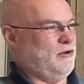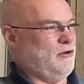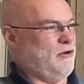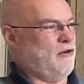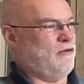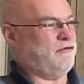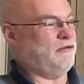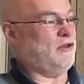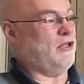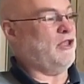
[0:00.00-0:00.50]

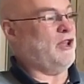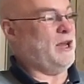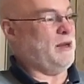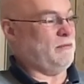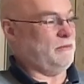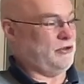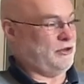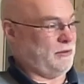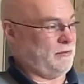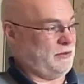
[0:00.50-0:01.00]
offer
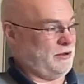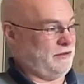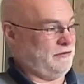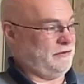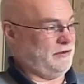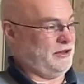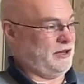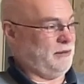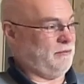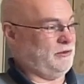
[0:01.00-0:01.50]
them something
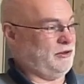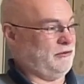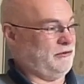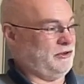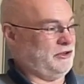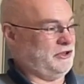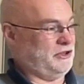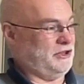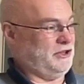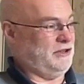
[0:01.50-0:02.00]
for them to
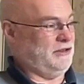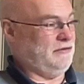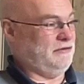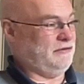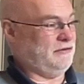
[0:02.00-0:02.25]
receive.